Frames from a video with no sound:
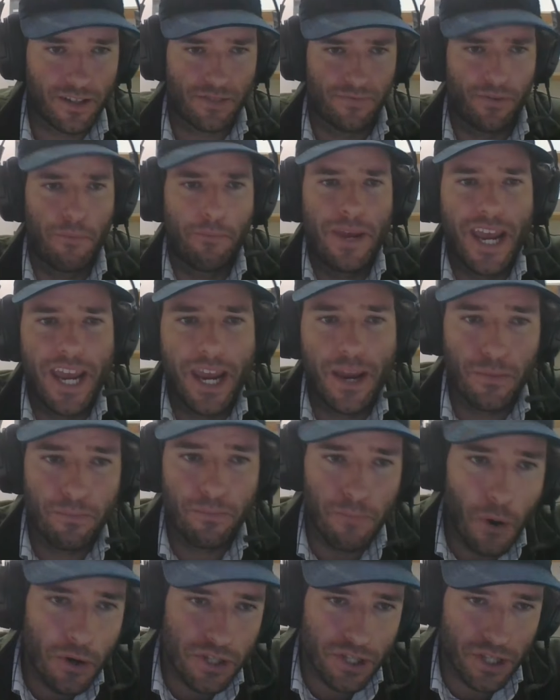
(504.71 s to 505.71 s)
for me,
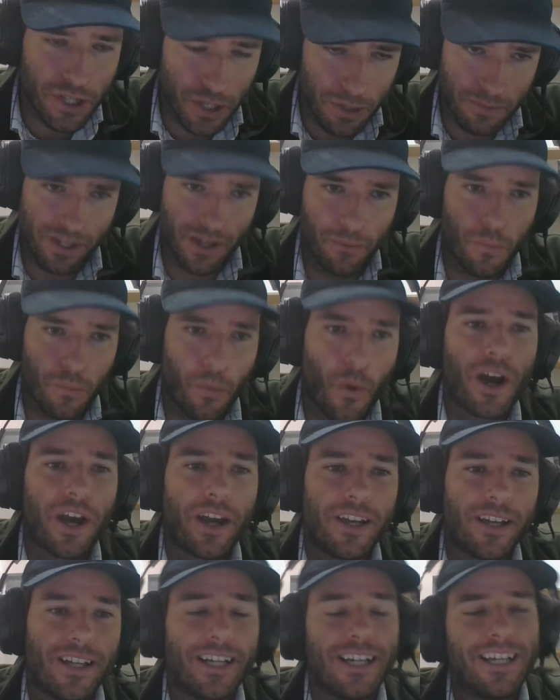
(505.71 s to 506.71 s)
most of them's like,
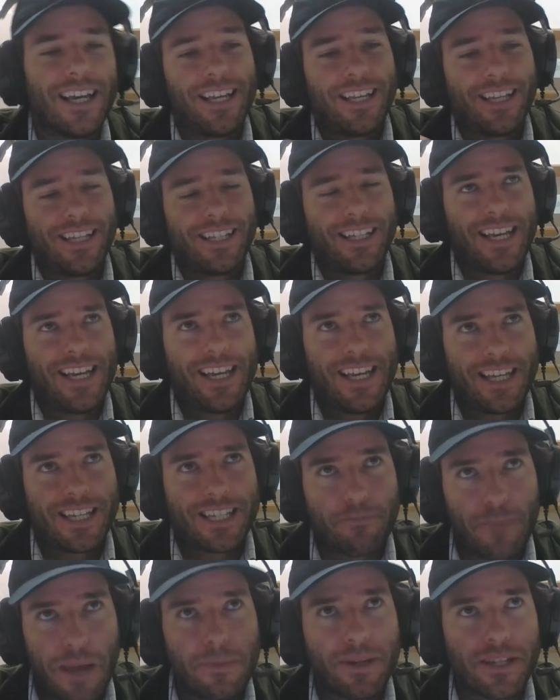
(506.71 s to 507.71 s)
why?
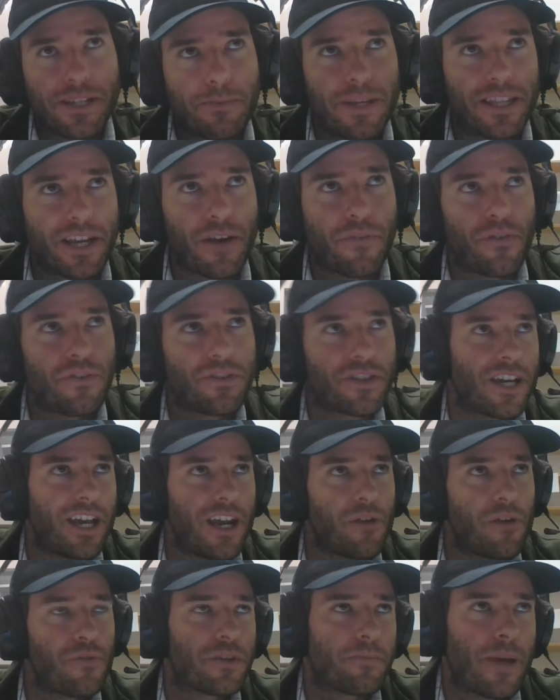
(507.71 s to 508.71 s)
Maybe it's a bit different to
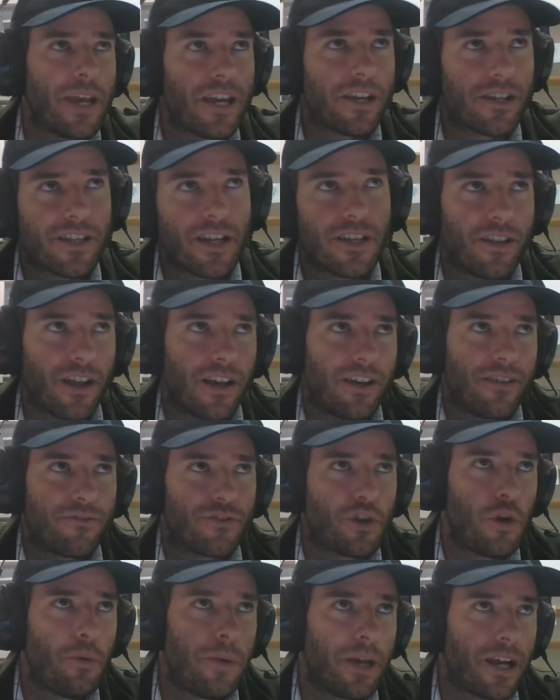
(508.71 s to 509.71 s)
here in Spain because there's like
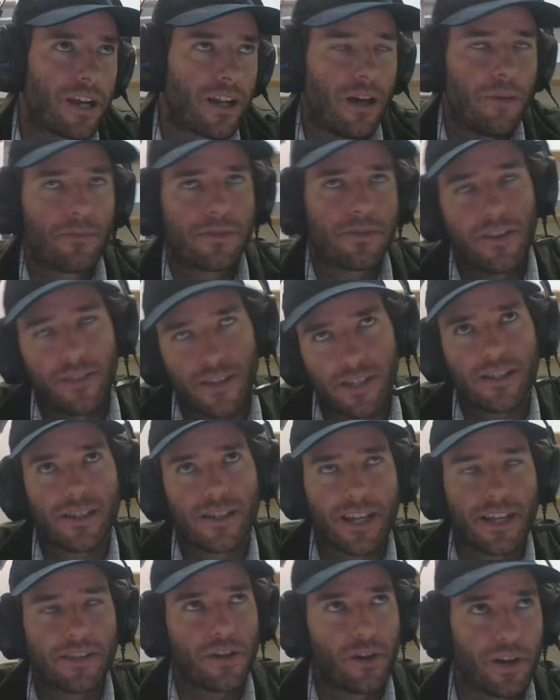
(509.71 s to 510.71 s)
two big clubs, then there's
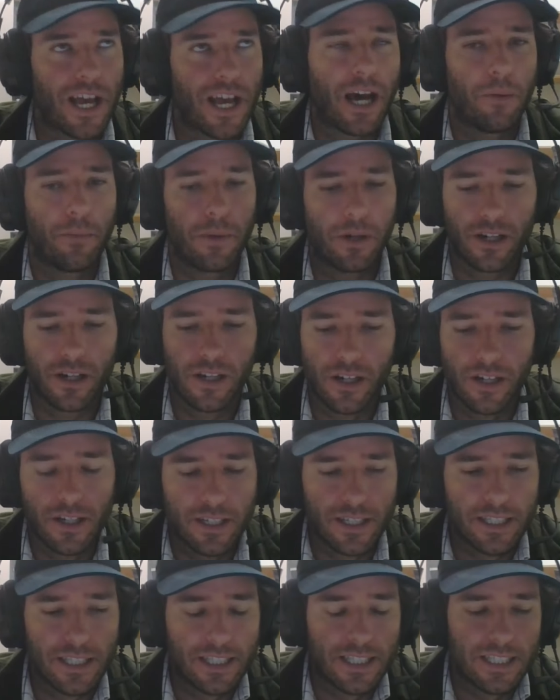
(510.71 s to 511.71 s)
Atletico now. But
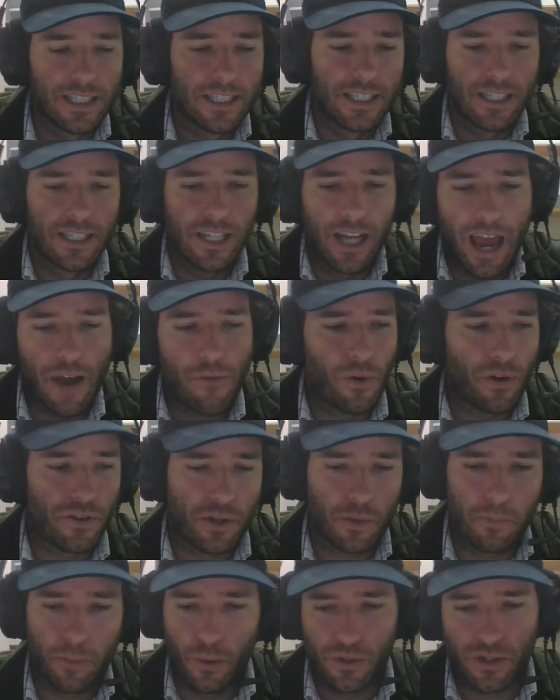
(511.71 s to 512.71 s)
everyone
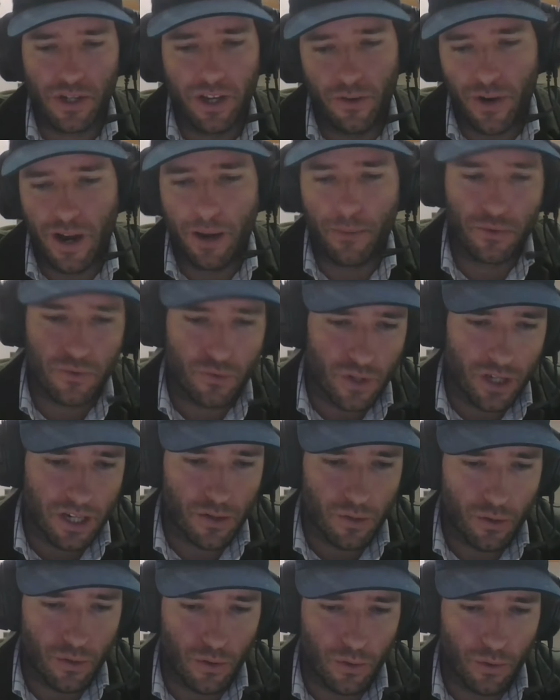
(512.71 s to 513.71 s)
supports like Real Madrid
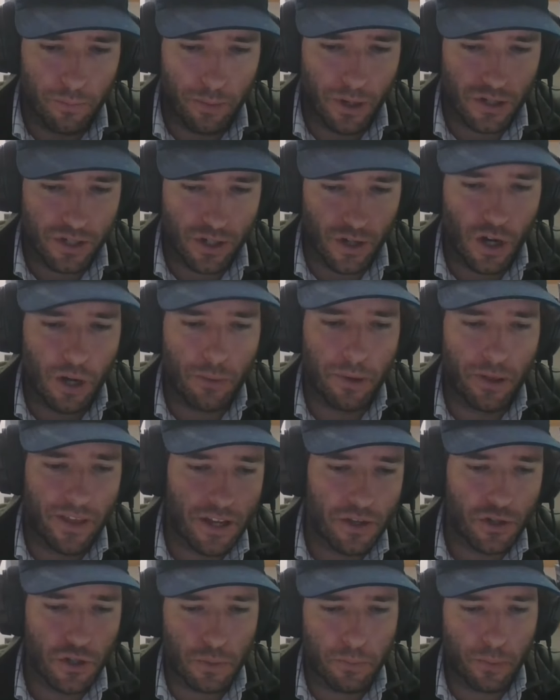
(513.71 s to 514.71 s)
or Barcelona, but
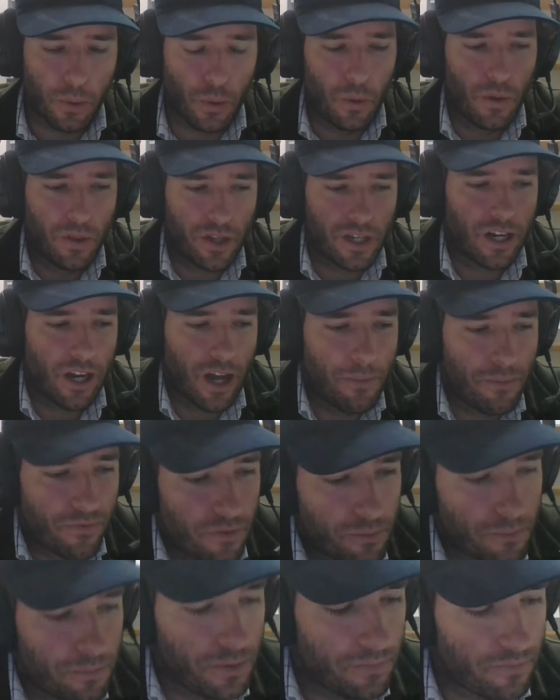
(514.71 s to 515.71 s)
then you support the club
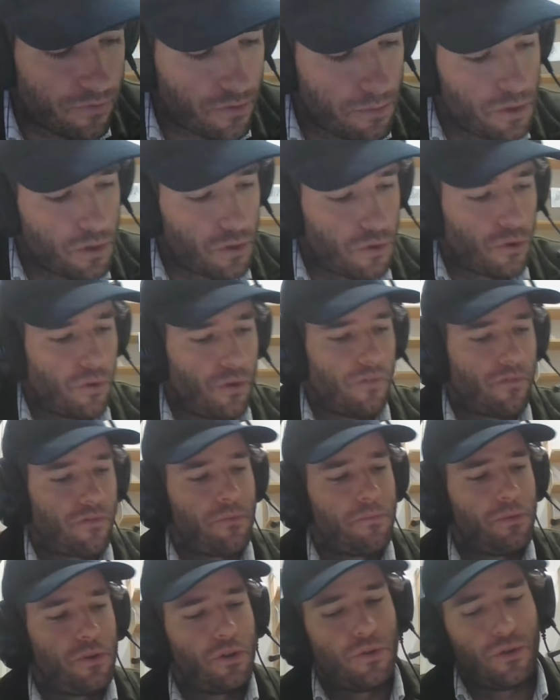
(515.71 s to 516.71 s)
from
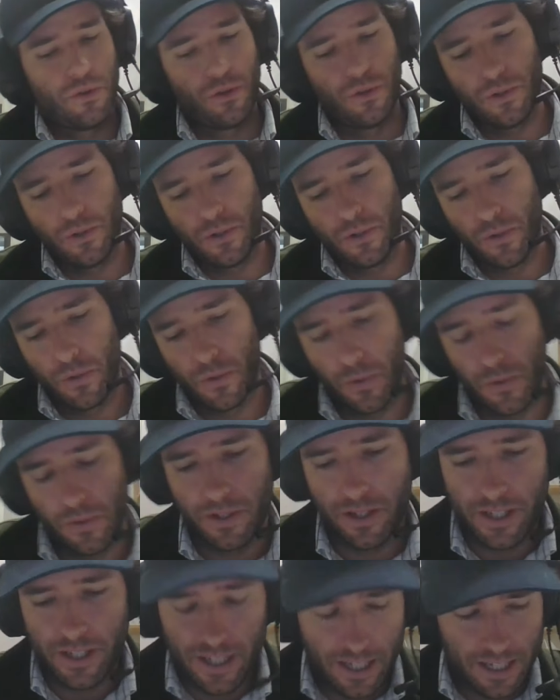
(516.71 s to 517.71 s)
your
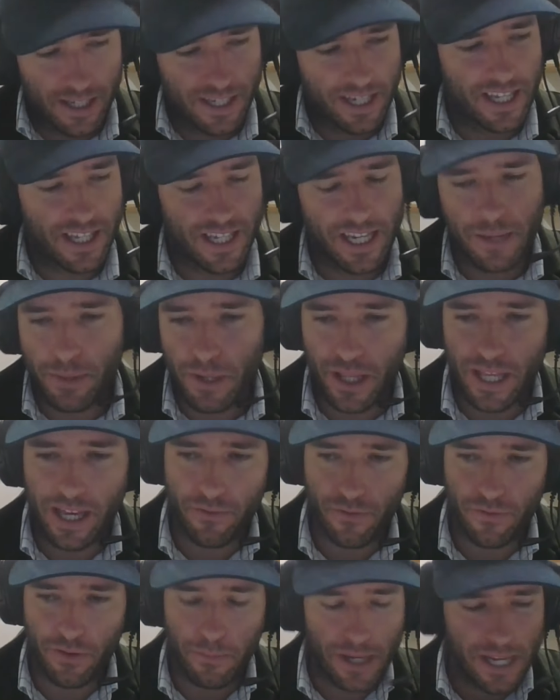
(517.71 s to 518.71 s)
city. But then
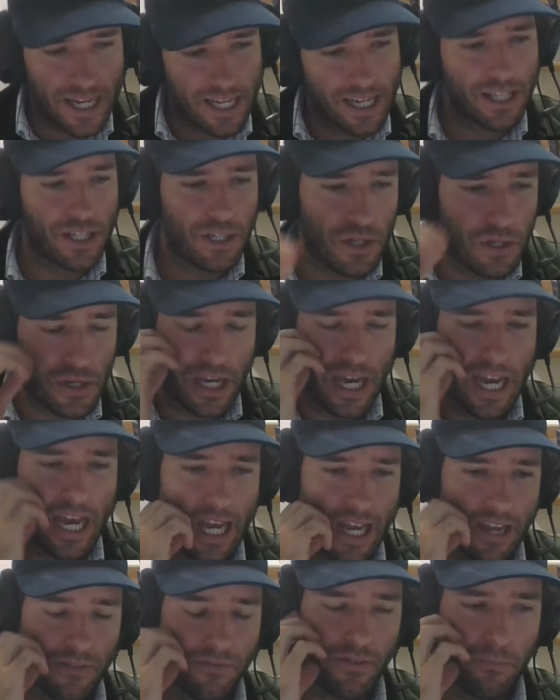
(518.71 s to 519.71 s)
for me in the
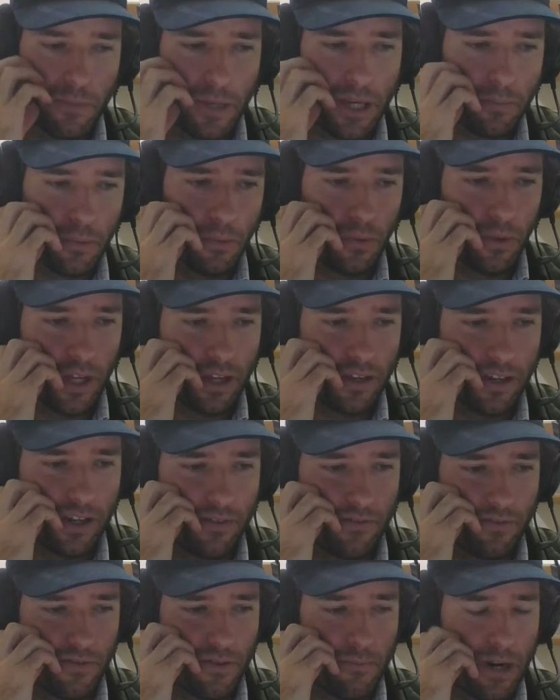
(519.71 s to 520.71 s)
UK, for people like
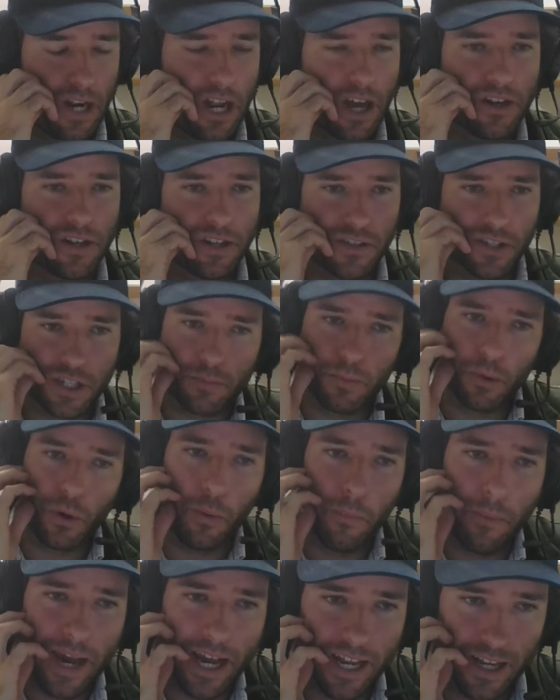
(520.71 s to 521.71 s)
from London,
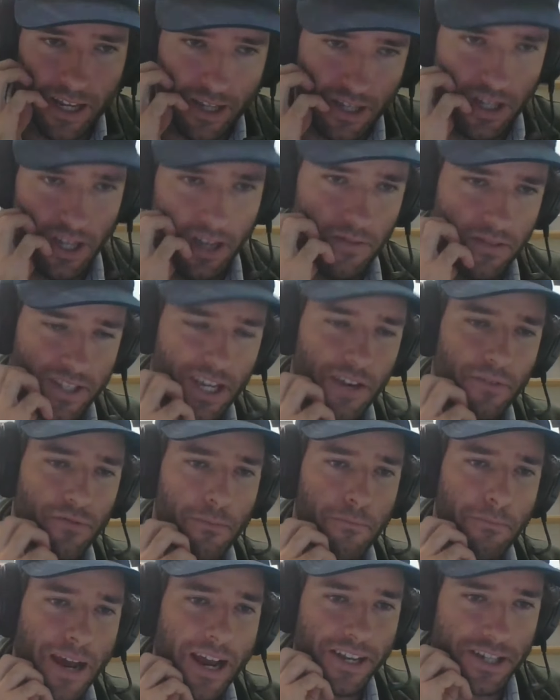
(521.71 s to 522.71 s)
sport a team
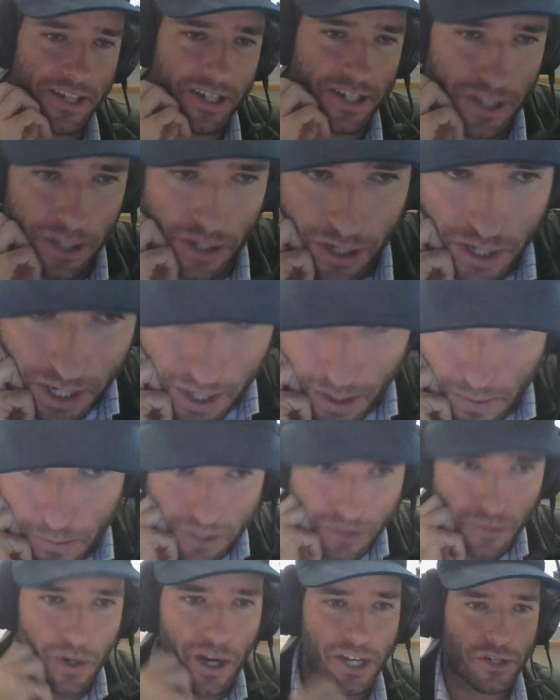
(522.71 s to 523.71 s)
from Manchester
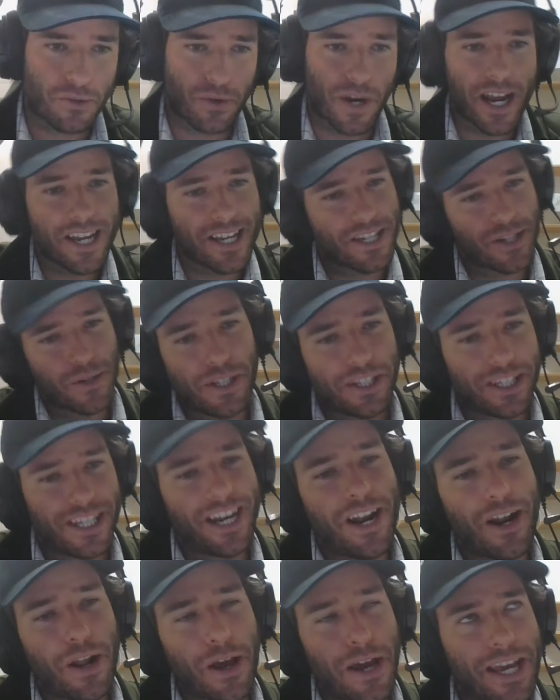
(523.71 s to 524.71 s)
was quite strange, so I
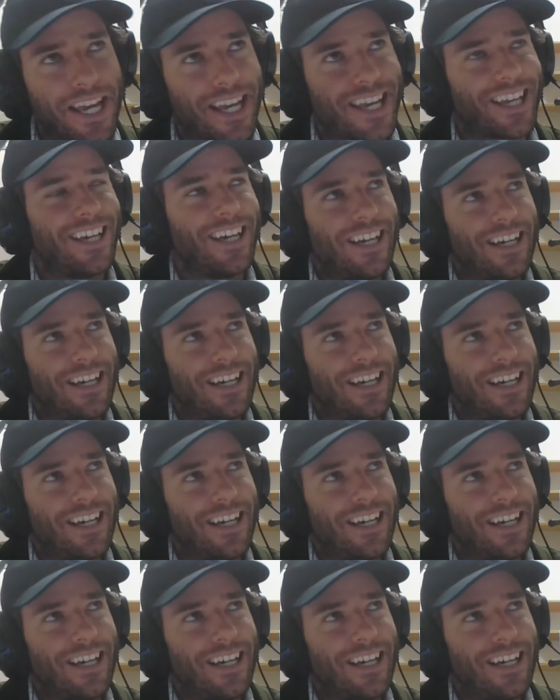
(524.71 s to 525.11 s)
didn't like